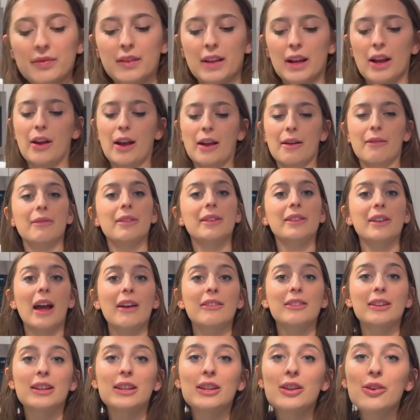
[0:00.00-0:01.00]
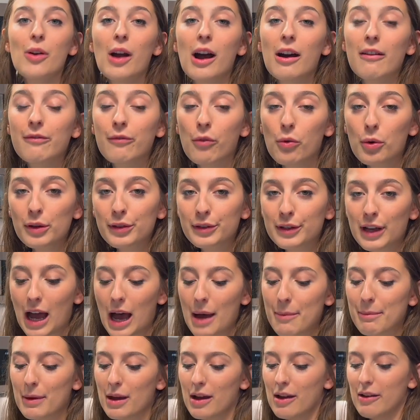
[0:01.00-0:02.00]
Okay, so I have to do a 4th
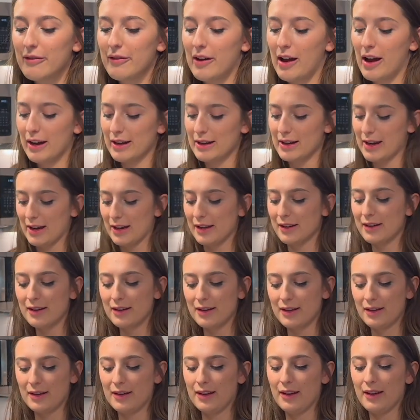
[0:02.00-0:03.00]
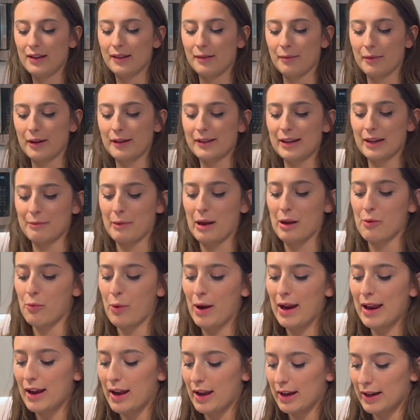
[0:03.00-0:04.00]
cup of onion. I'm gonna take my
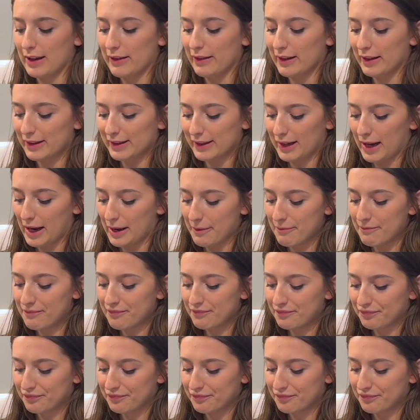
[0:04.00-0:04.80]
white onion this time.